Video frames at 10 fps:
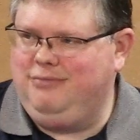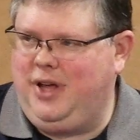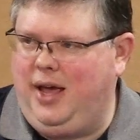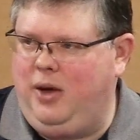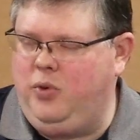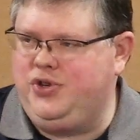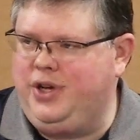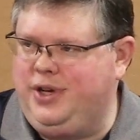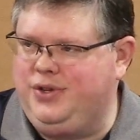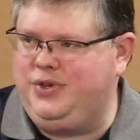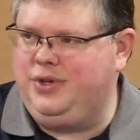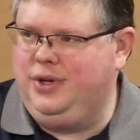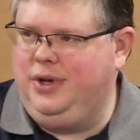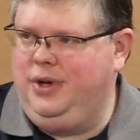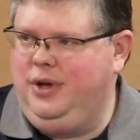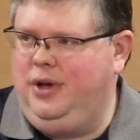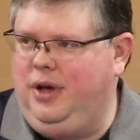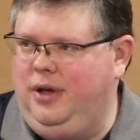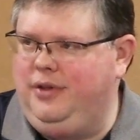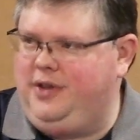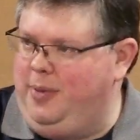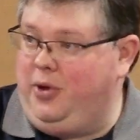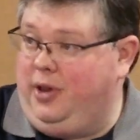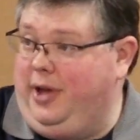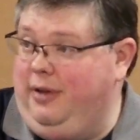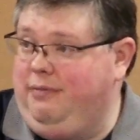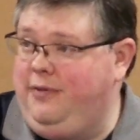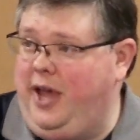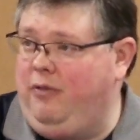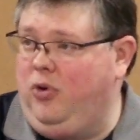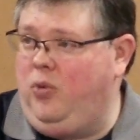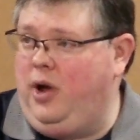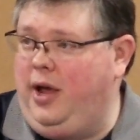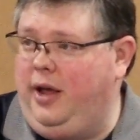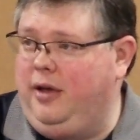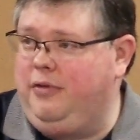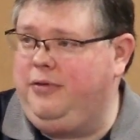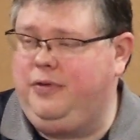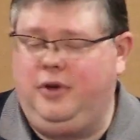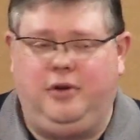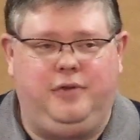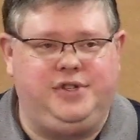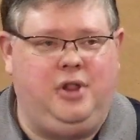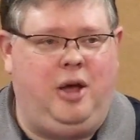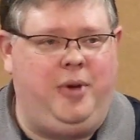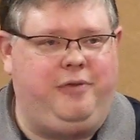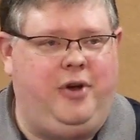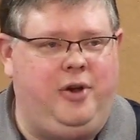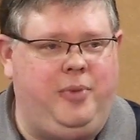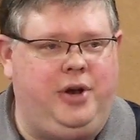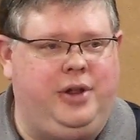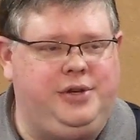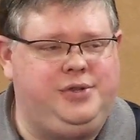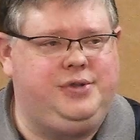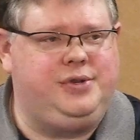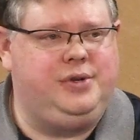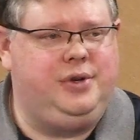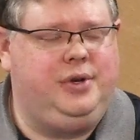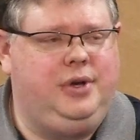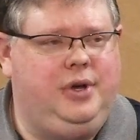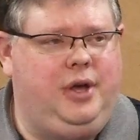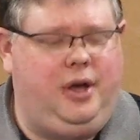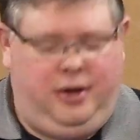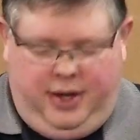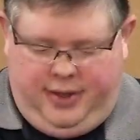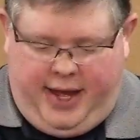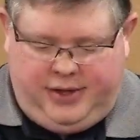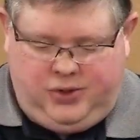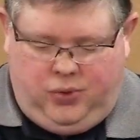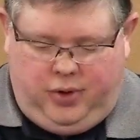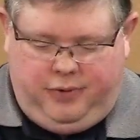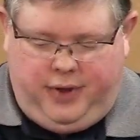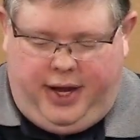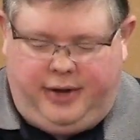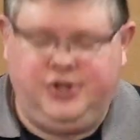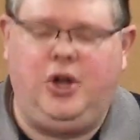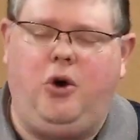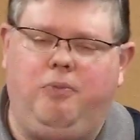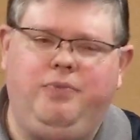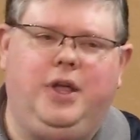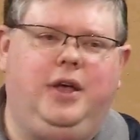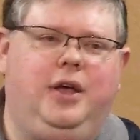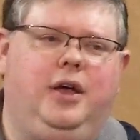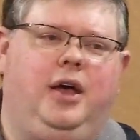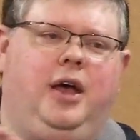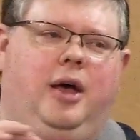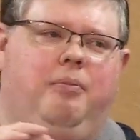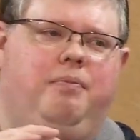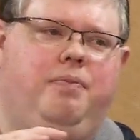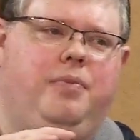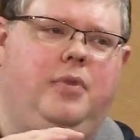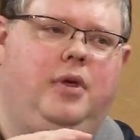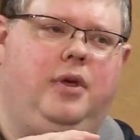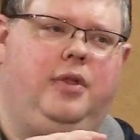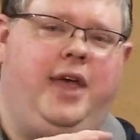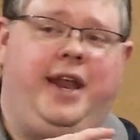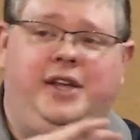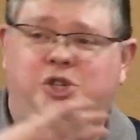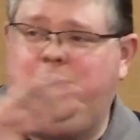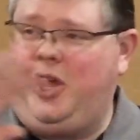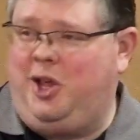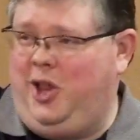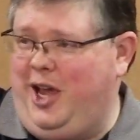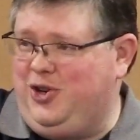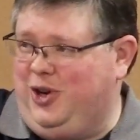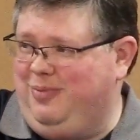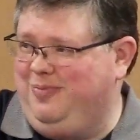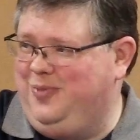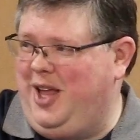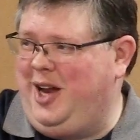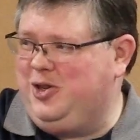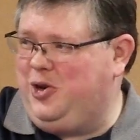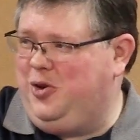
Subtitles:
okay, which is the typically favorite way of Islamic fundamentalists in that sort of thing. So that is speculation. That is